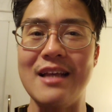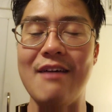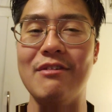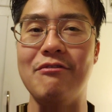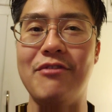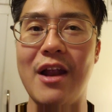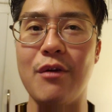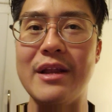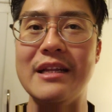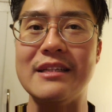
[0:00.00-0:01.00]
have a
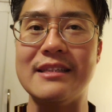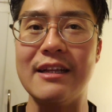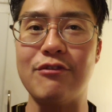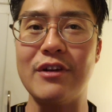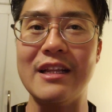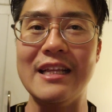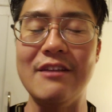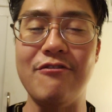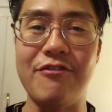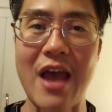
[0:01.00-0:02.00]
very different
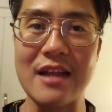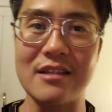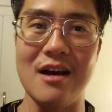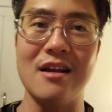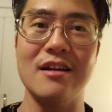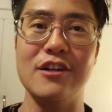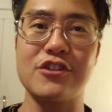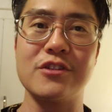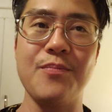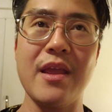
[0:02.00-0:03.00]
effect on
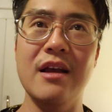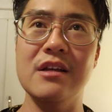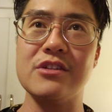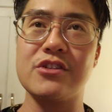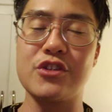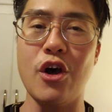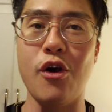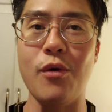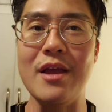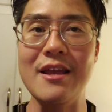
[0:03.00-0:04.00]
us.
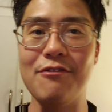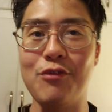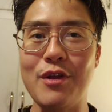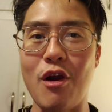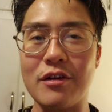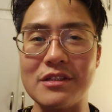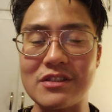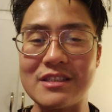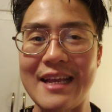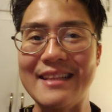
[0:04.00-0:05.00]
So if we are to
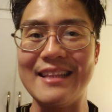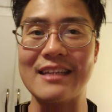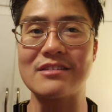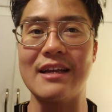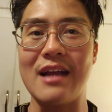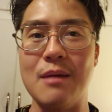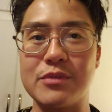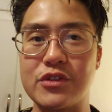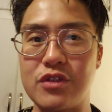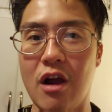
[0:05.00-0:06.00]
say things like, "I'm
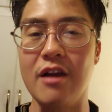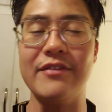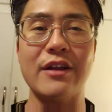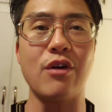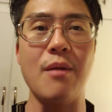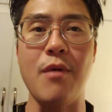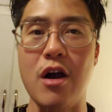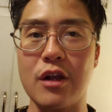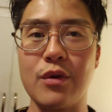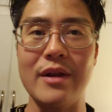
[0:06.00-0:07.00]
starving," or "I'm
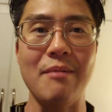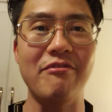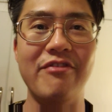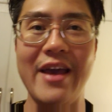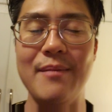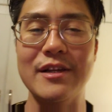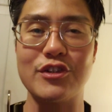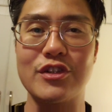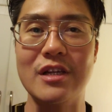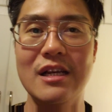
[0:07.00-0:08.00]
hungry," "I'm
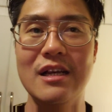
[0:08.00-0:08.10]
famished,"